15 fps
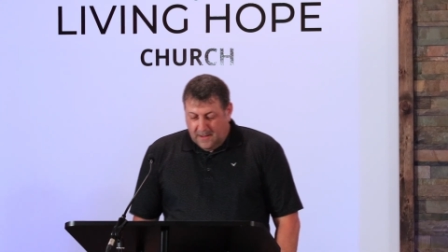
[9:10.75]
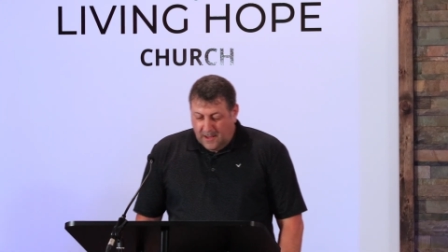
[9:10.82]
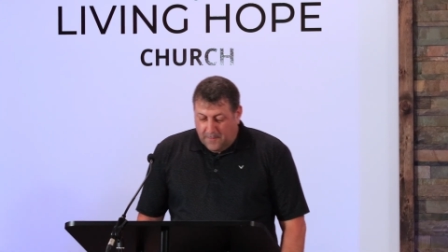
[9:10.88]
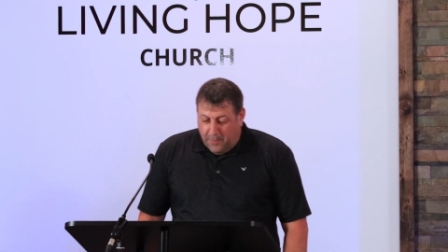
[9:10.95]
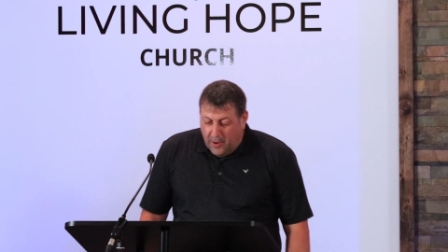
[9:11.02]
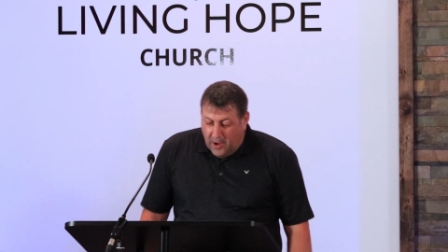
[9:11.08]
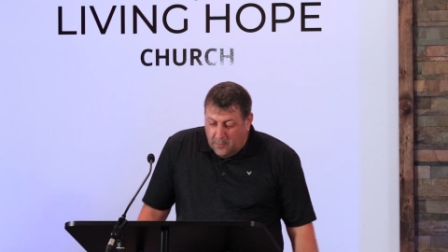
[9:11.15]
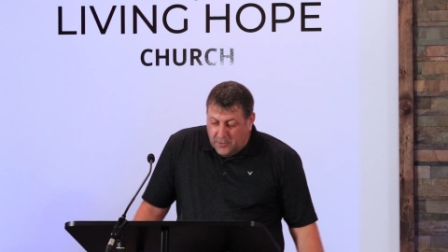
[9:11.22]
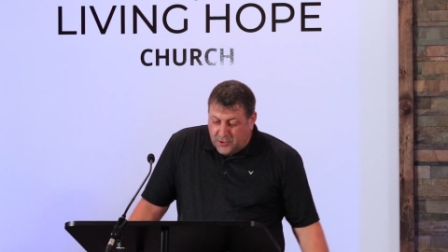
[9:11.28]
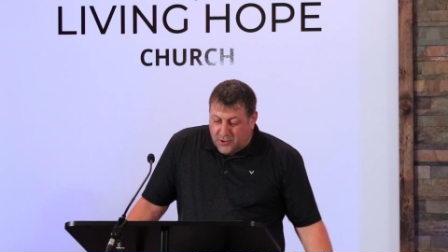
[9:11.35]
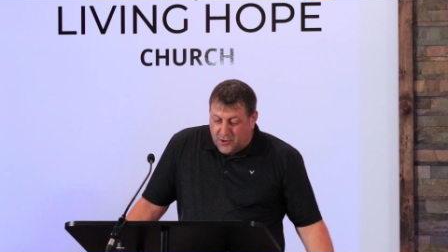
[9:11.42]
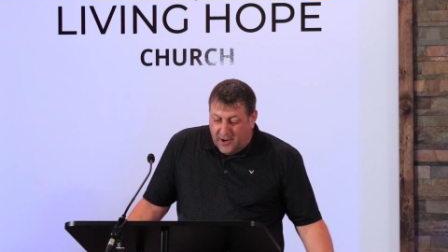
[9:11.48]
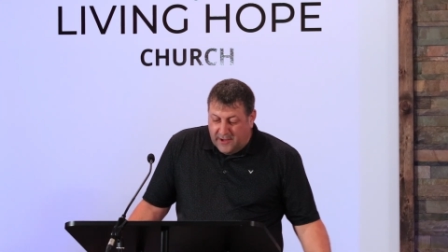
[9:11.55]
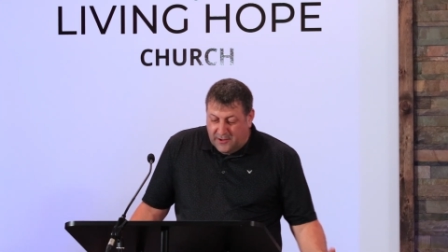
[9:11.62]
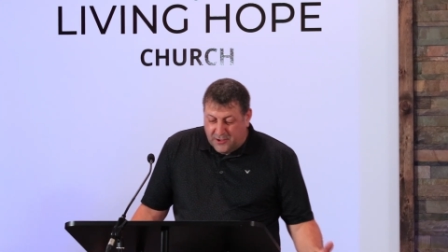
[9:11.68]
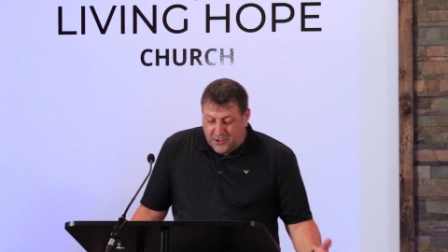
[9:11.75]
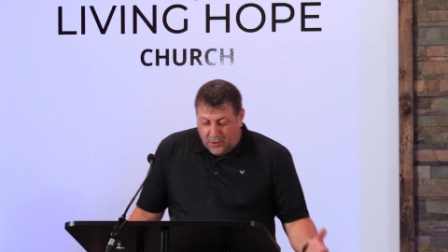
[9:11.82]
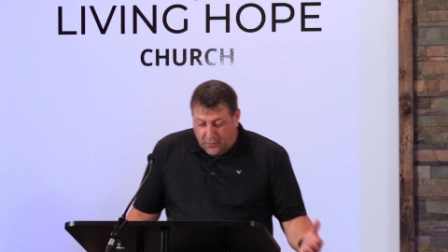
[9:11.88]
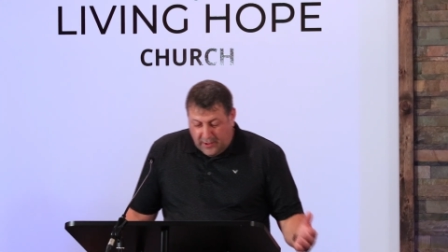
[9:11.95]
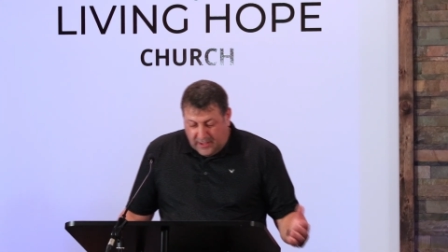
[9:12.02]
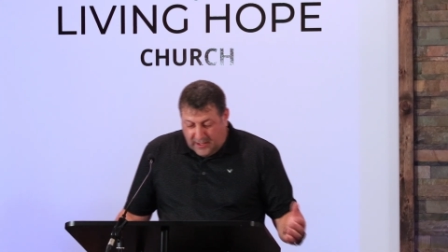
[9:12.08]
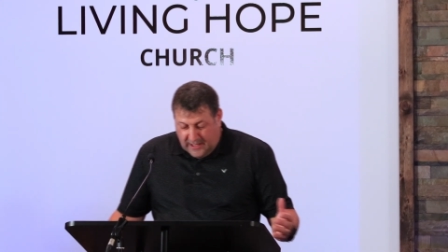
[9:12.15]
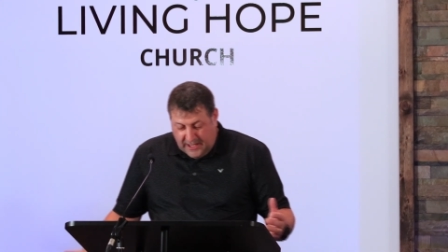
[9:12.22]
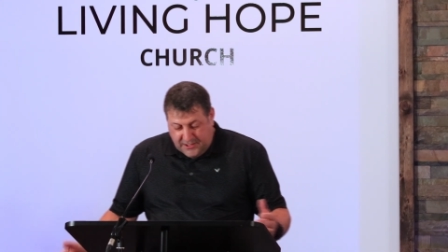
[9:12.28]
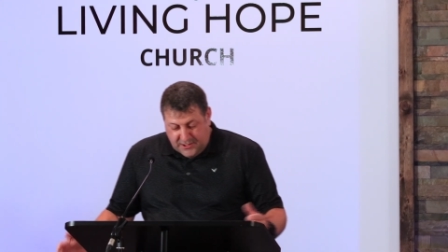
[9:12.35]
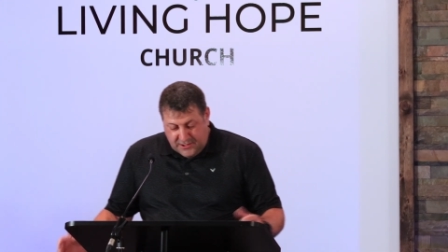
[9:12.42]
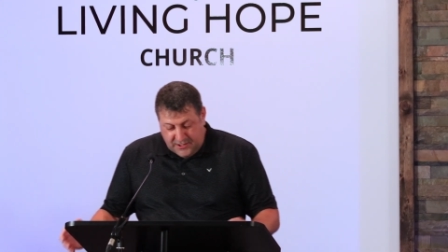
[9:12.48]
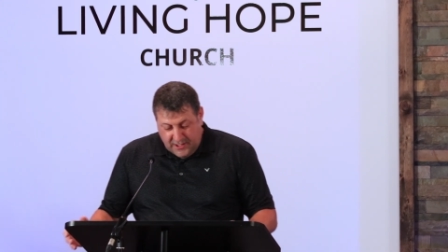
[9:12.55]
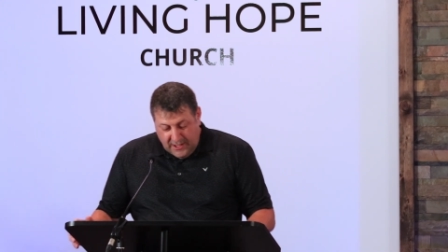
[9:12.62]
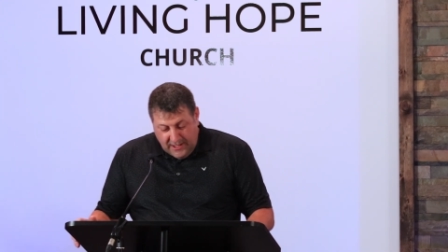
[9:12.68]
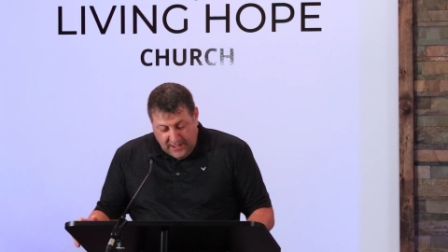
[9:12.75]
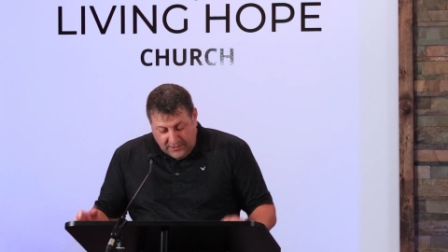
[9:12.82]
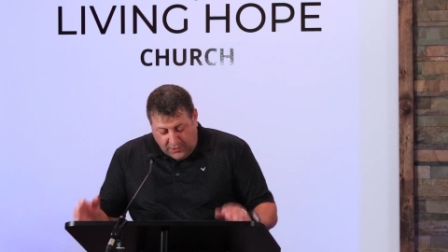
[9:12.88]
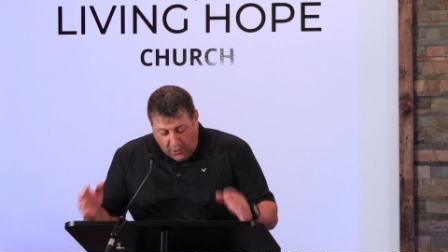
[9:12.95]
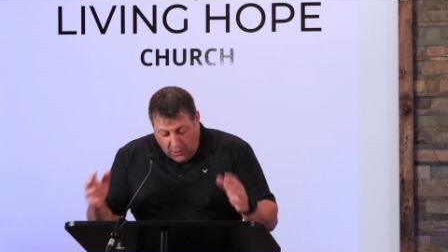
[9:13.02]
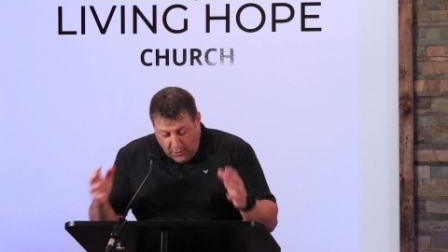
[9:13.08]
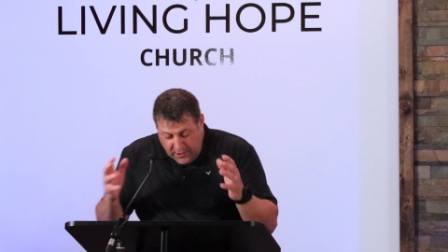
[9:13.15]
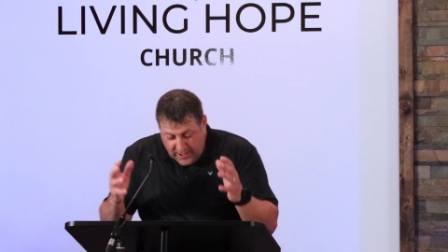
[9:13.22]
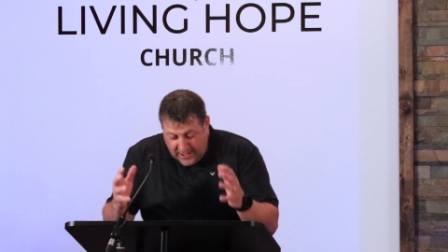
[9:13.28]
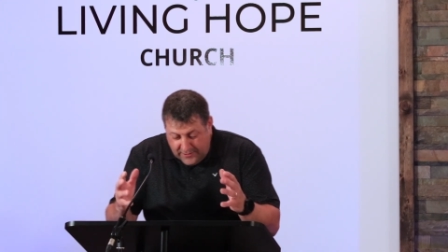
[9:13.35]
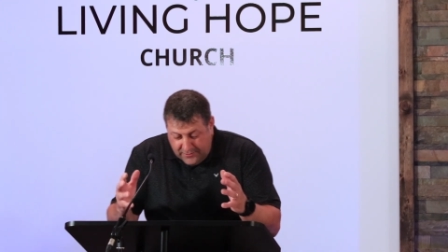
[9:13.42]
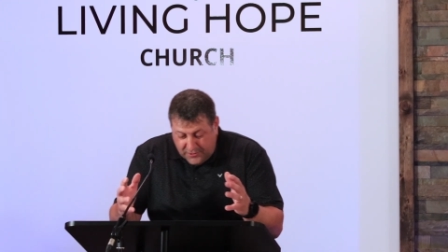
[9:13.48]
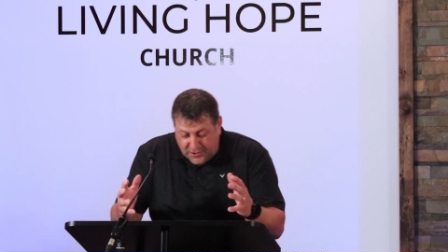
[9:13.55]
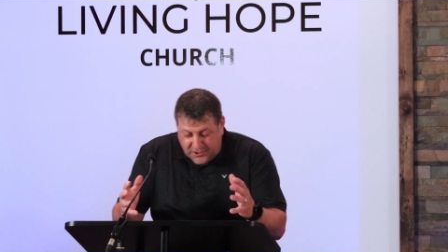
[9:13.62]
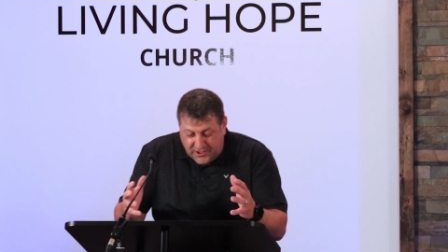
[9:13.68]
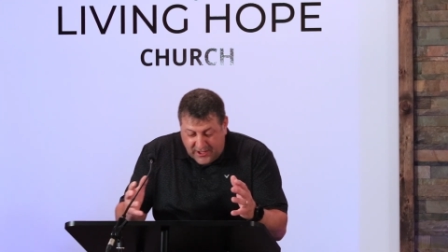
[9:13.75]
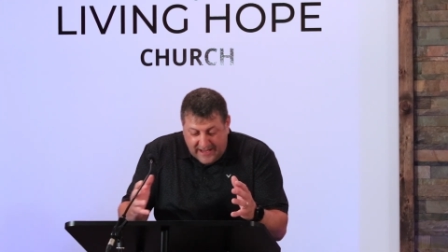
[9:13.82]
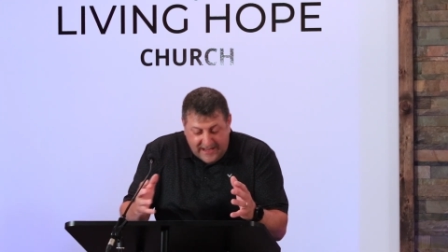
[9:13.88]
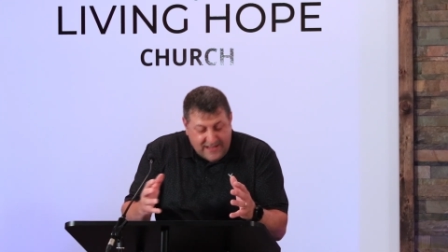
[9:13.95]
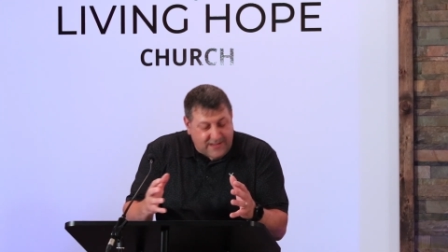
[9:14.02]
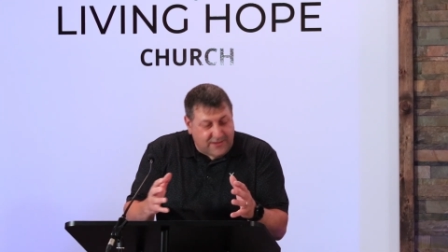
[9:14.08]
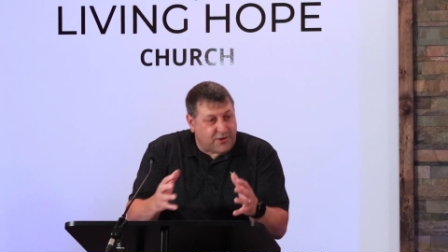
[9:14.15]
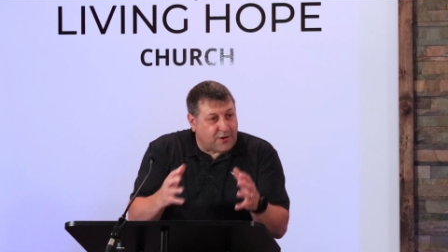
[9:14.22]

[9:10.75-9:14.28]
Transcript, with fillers: And Paul was trying to show the Galatians, don't you understand?